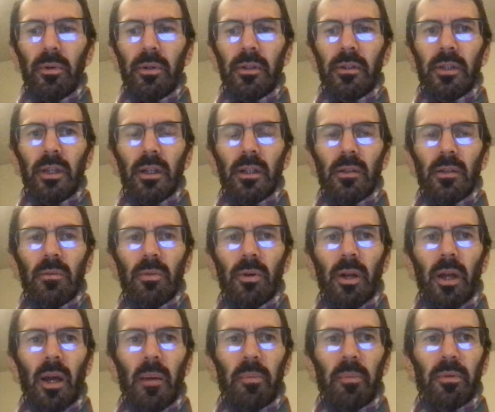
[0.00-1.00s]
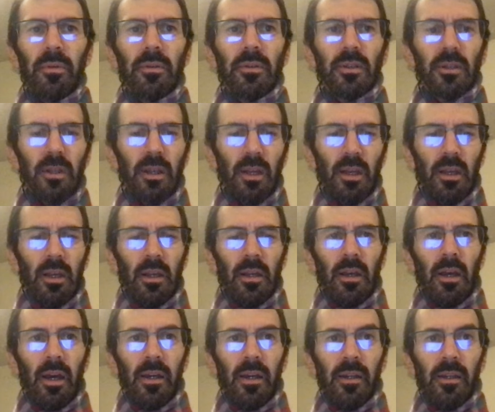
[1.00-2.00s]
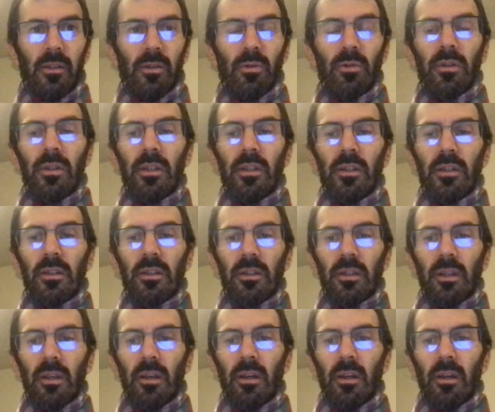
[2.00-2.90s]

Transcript: exactly what happens, I can use this